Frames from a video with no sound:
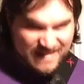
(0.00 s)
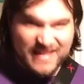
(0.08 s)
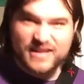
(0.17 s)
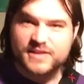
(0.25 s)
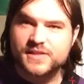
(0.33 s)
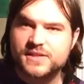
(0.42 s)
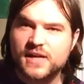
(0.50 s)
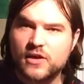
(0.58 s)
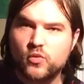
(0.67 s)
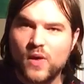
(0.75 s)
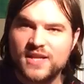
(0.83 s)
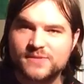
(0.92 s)
because it's not
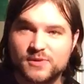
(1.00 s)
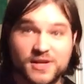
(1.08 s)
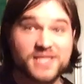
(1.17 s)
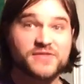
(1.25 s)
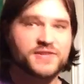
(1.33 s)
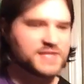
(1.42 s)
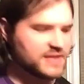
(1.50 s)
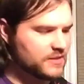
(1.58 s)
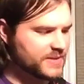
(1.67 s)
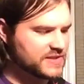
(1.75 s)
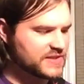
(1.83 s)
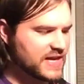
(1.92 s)
quite as percussive. It's a little
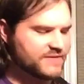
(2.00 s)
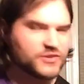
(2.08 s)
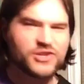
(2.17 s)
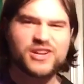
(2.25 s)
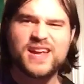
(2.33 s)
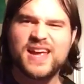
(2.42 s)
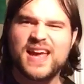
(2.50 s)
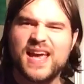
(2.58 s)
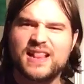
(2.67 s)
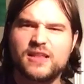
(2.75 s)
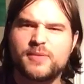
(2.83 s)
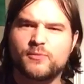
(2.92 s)
bit softer
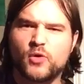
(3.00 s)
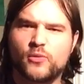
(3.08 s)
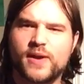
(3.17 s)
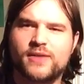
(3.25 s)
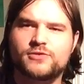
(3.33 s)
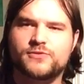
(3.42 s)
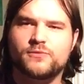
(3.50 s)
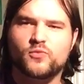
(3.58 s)
and a little bit more round.